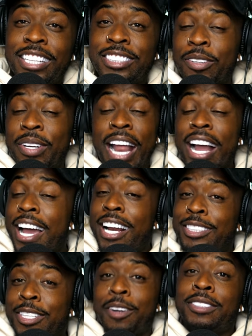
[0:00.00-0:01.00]
And so that
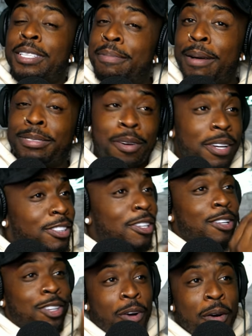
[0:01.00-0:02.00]
kind of turned him up. So he
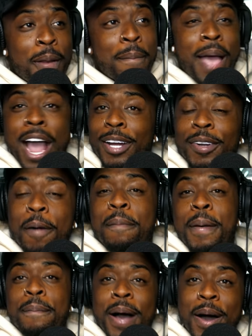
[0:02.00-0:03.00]
started throwing it back a
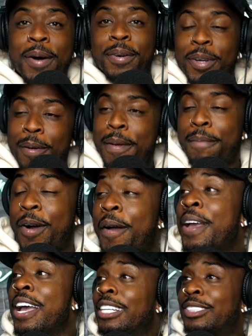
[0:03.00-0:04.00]
little bit more, a little bit
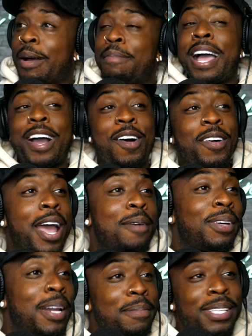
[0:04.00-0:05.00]
more. So I'm like,
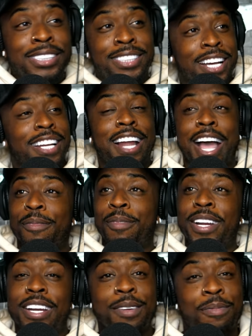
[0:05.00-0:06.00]
okay, well, let me see
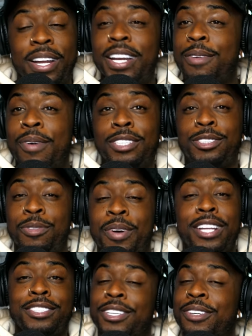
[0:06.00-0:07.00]
like really, really what
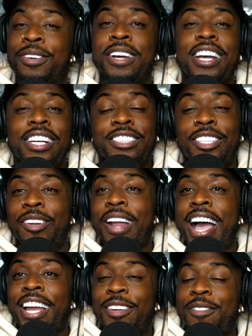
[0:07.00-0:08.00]
you into. So
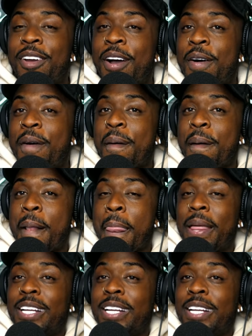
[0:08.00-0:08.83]
like, you know,